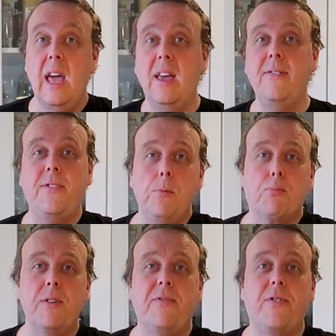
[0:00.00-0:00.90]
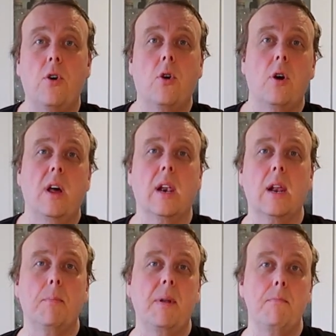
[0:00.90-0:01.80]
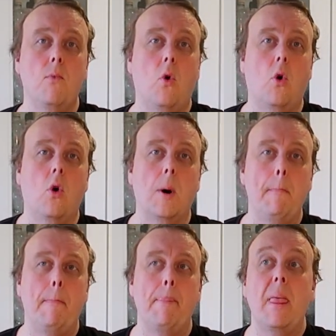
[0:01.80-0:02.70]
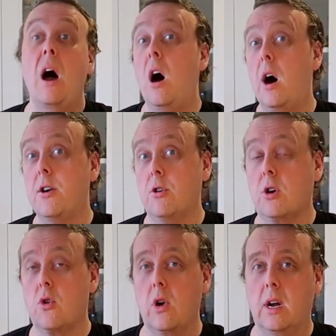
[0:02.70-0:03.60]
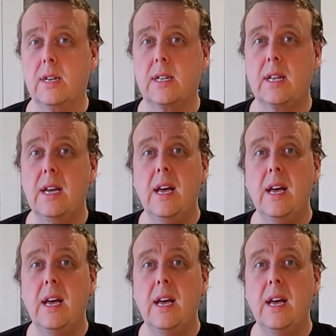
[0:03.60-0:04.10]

If you prefer a little bit more harder crust,